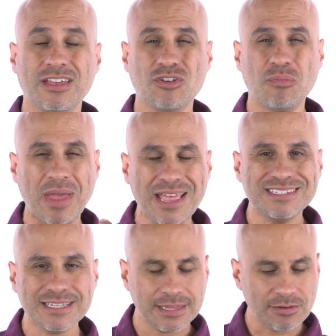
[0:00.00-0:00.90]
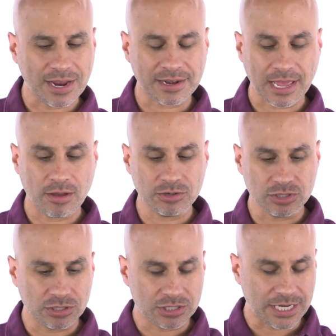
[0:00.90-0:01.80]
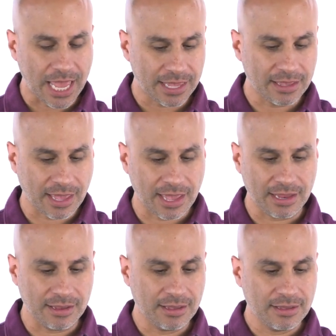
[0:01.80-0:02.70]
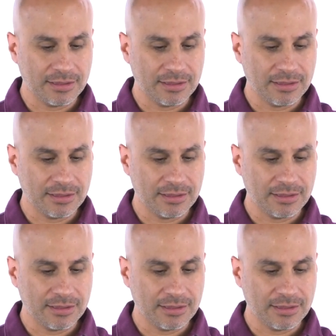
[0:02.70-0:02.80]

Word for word: You're basically right now taking a